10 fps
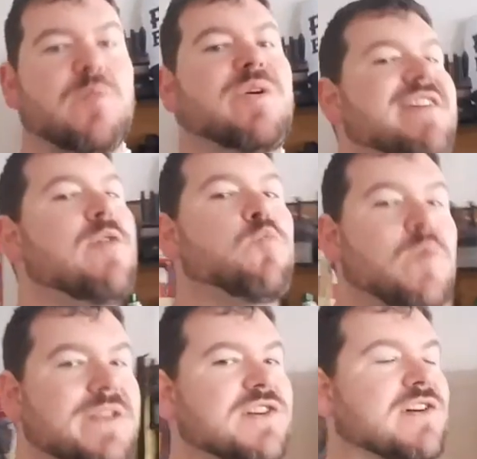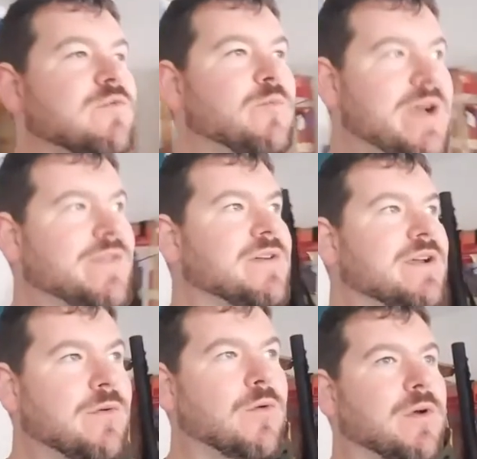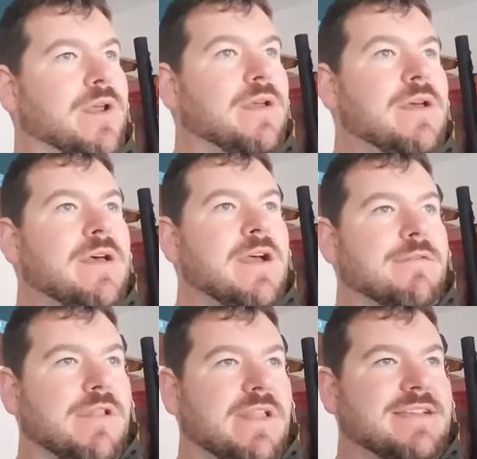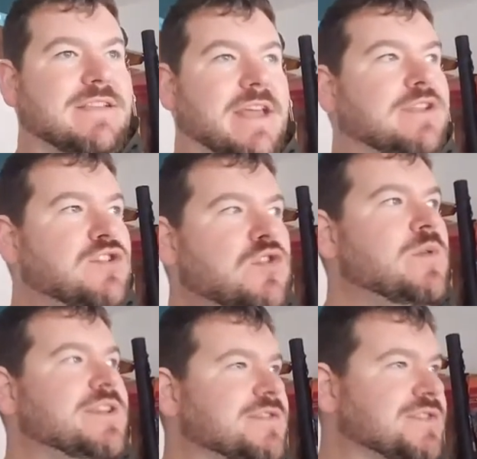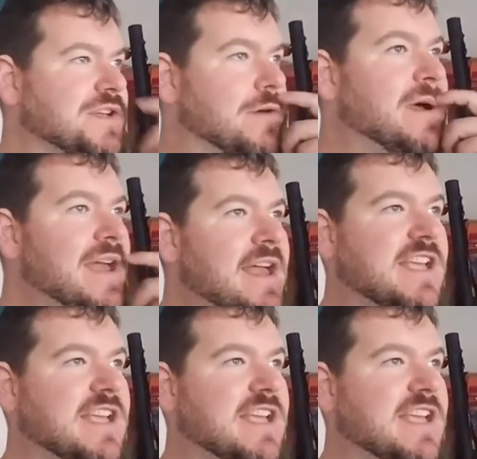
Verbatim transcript: We've had winter weather in Oregon for the last like two weeks or so.